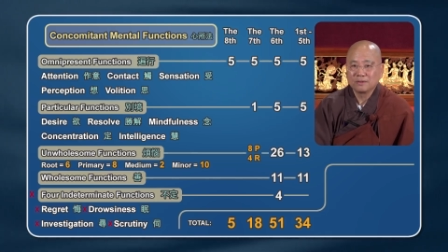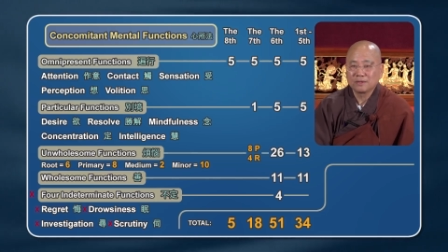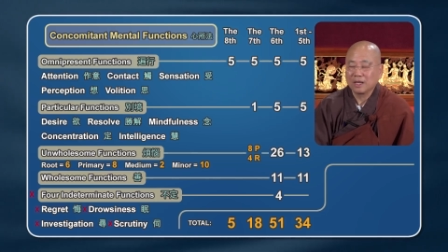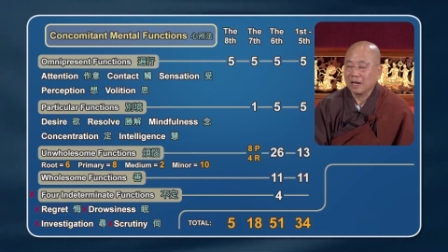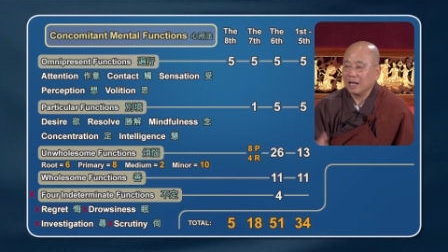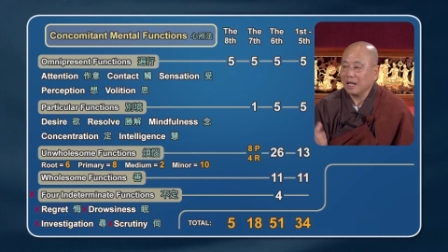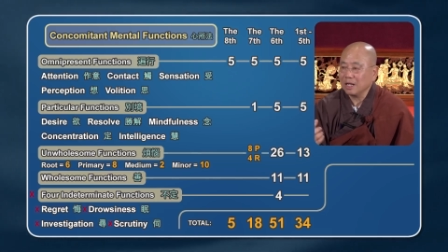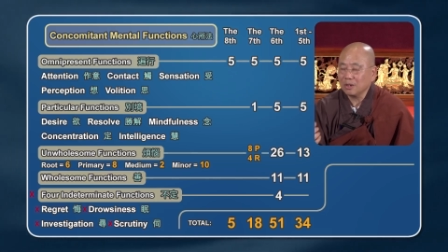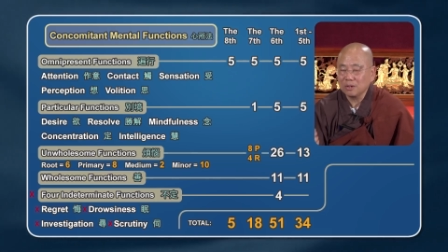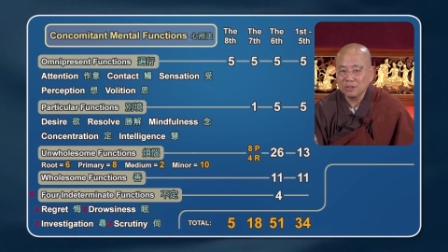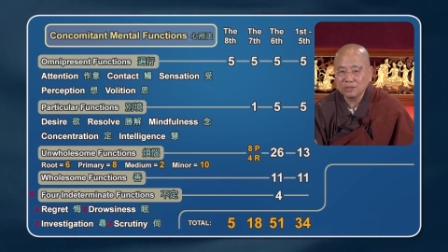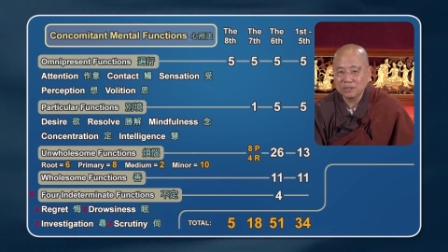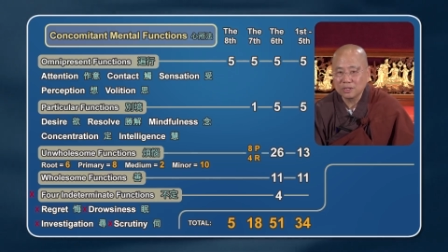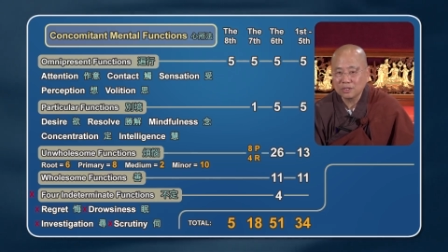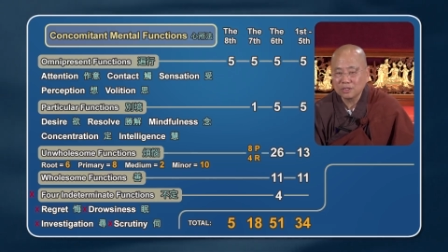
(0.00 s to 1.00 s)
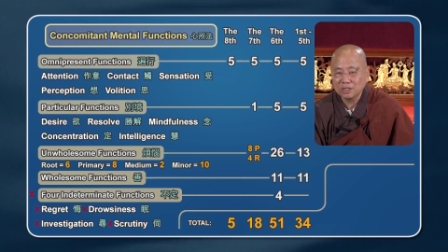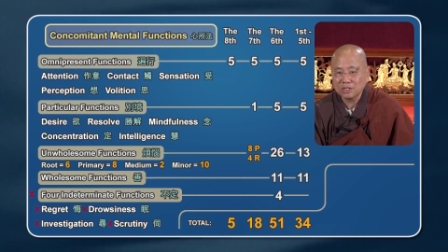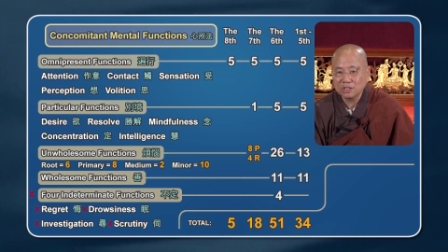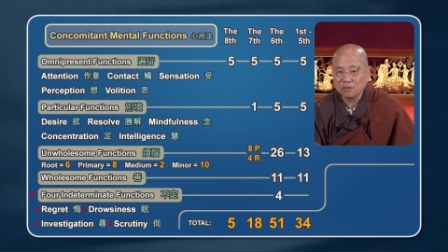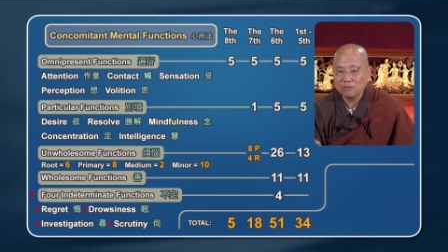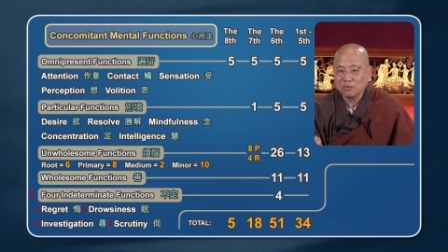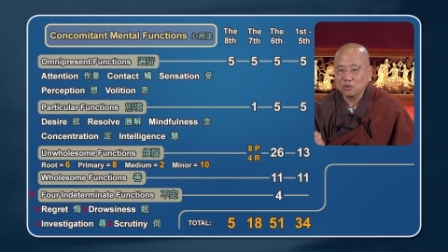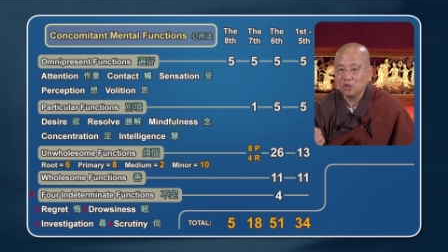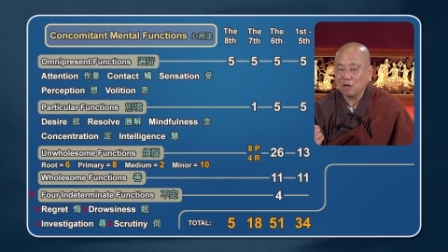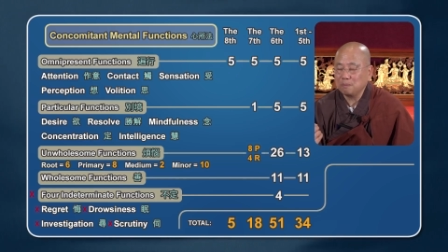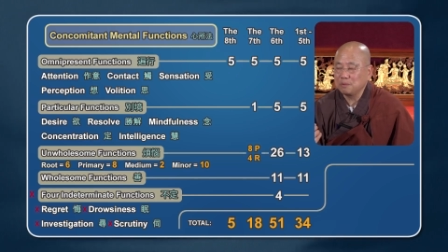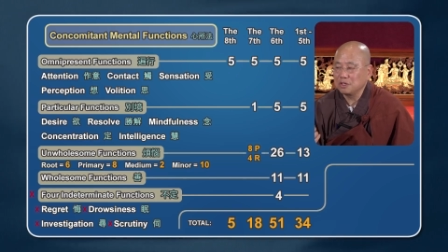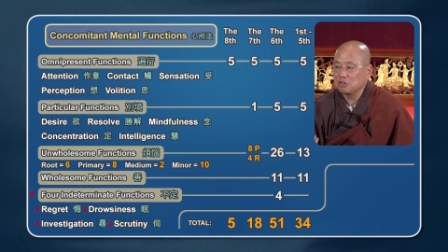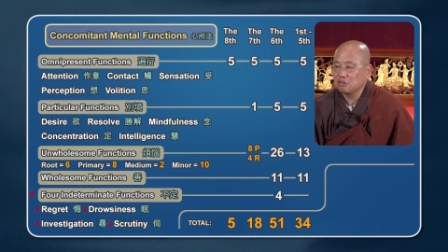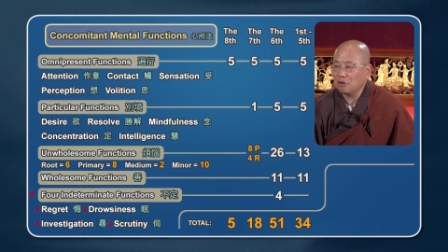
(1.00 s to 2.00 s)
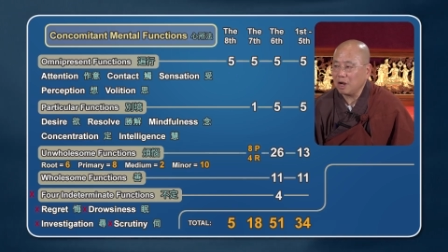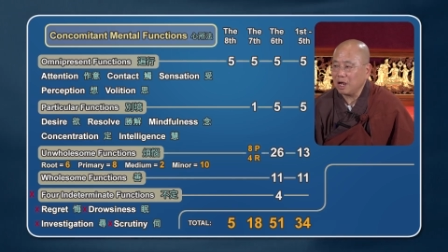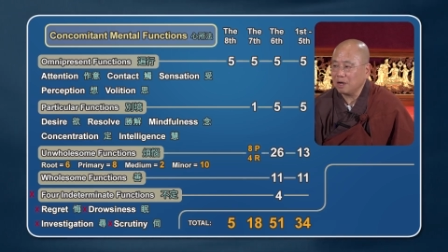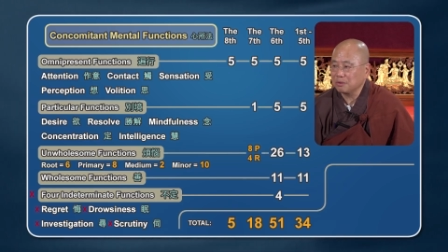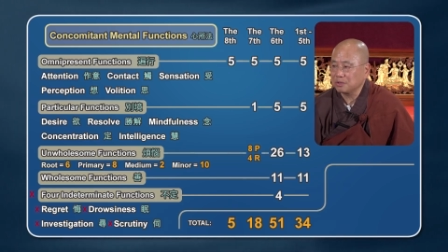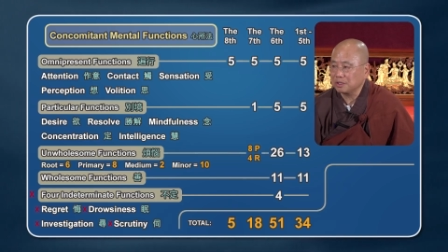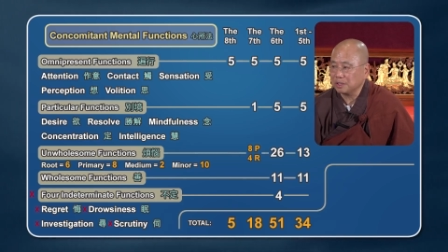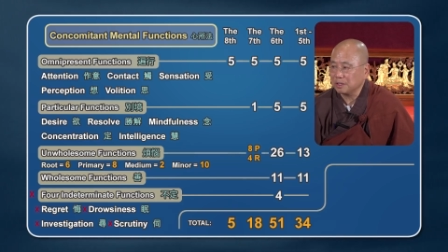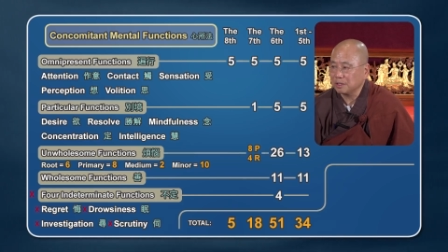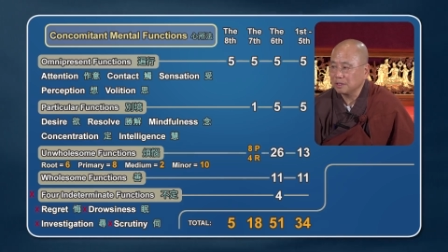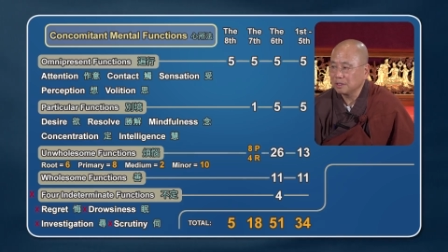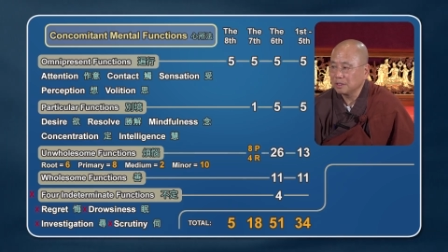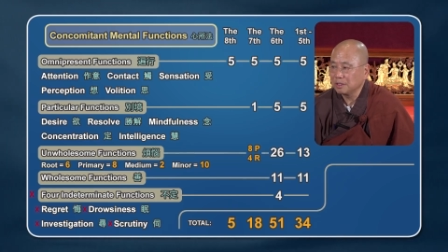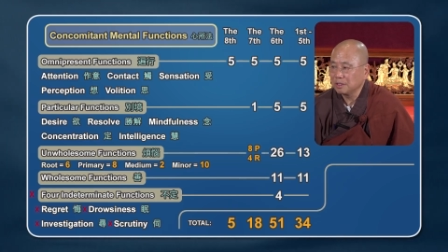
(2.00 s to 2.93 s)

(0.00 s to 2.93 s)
The alive consciousness would not be drowsy.